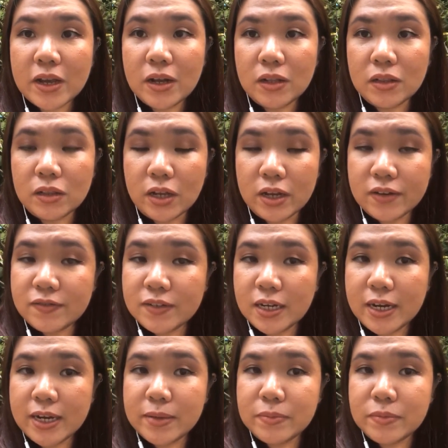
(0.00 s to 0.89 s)
a lot of
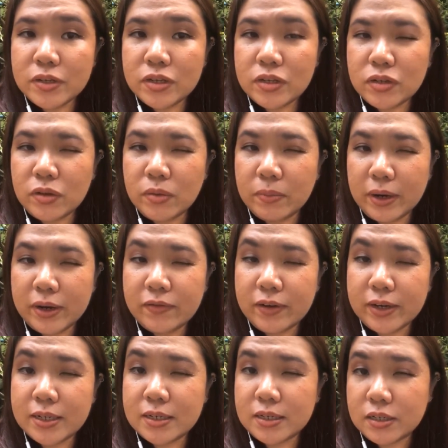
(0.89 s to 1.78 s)
times you might
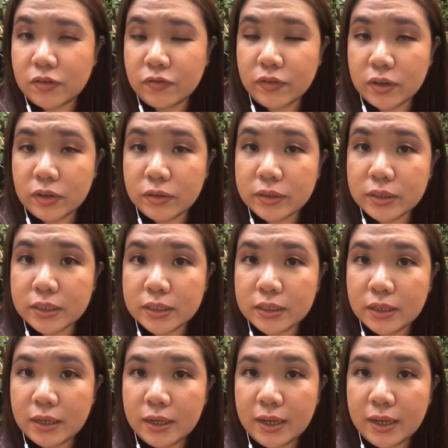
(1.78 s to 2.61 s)
find it difficult,